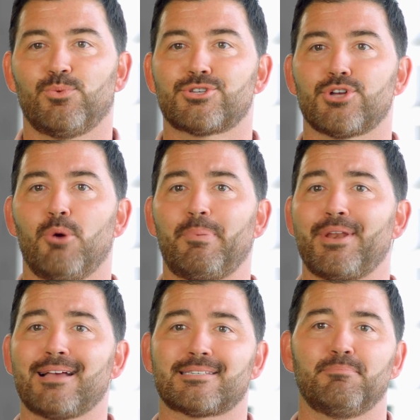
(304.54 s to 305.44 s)
was to open
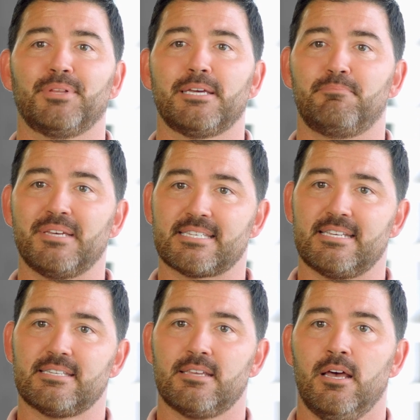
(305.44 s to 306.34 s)
not simply a
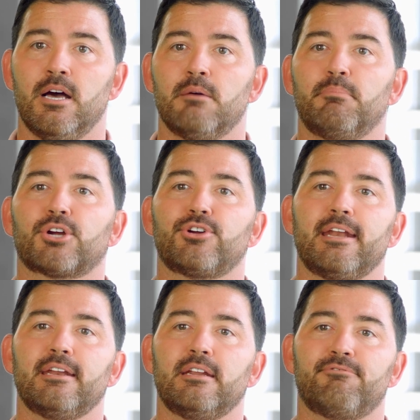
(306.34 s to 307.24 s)
business, but create
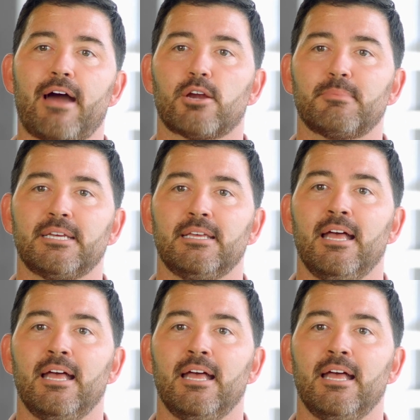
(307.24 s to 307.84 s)
an environment